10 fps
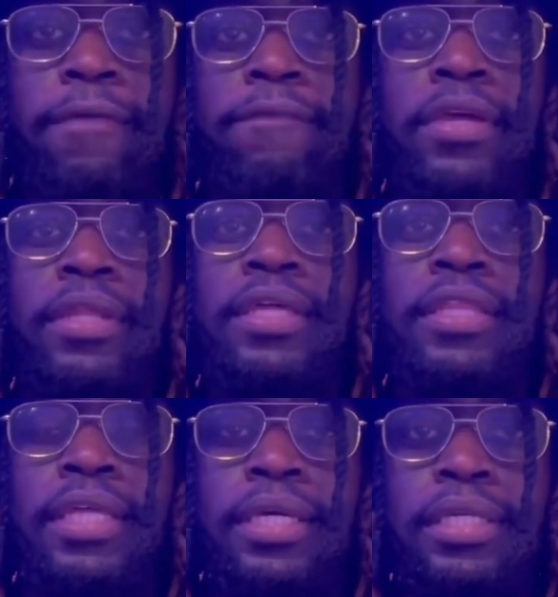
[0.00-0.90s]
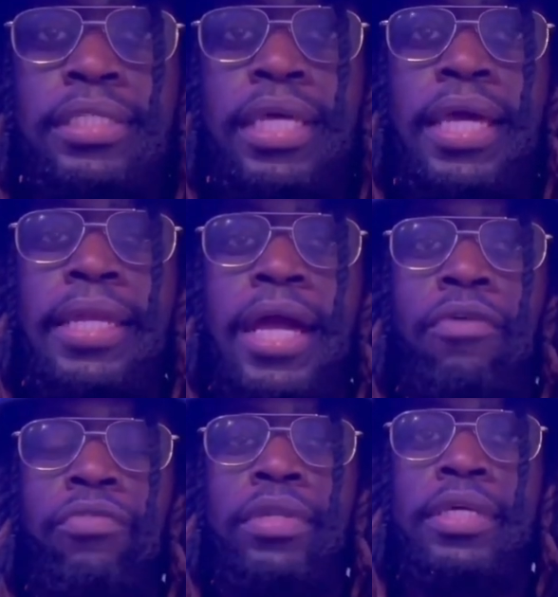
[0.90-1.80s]
feeling things, and
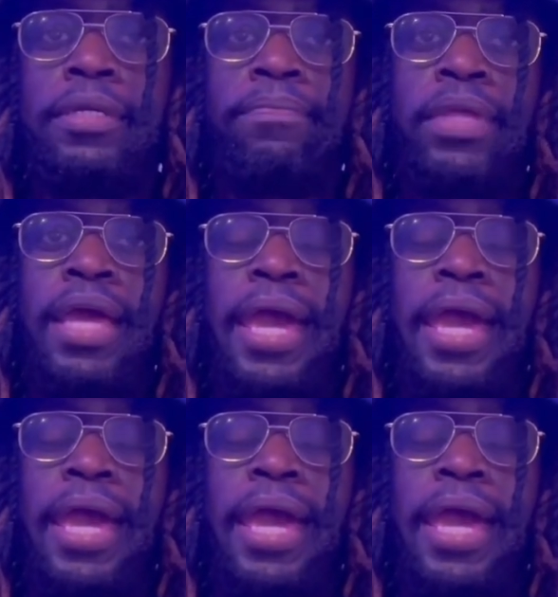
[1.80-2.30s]
not really